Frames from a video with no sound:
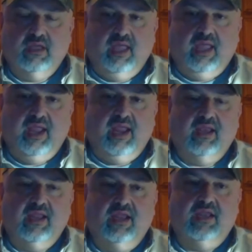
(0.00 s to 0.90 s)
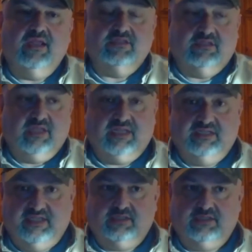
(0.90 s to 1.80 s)
And it is just like I
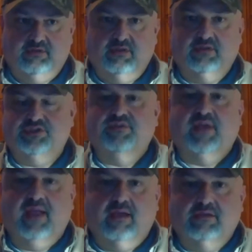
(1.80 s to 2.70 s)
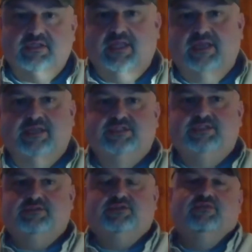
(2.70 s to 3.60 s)
said, a juvenile, just like a
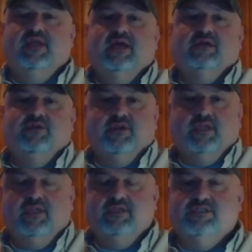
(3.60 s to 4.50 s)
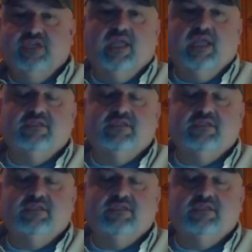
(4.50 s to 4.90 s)
juvenile turkey is a Jake.